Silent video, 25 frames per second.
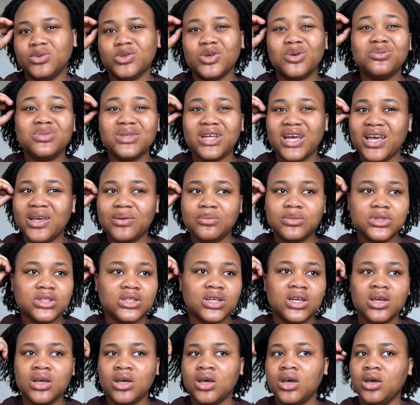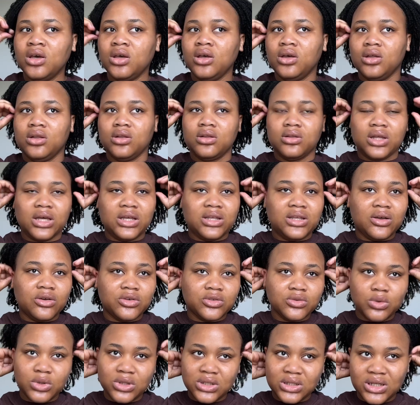Sometimes, like there was
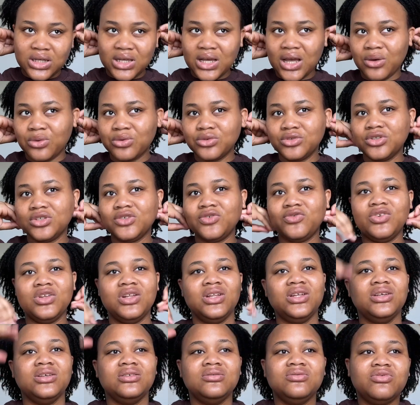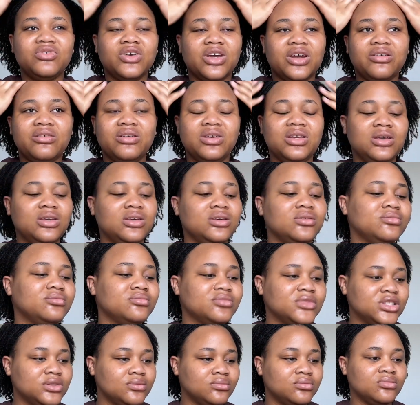one day I was just feeling very
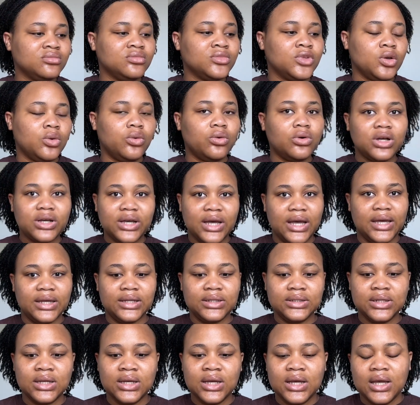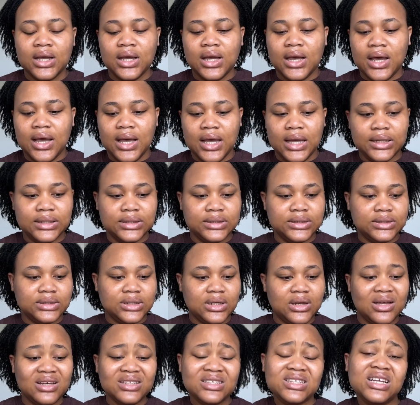unkind, and
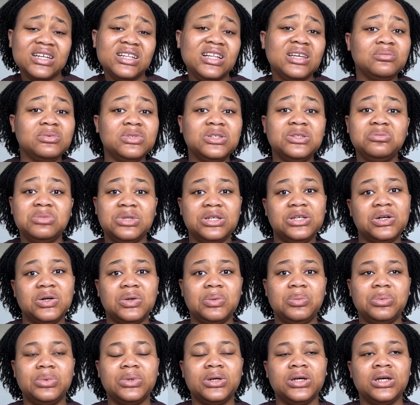I was like, let me do makeup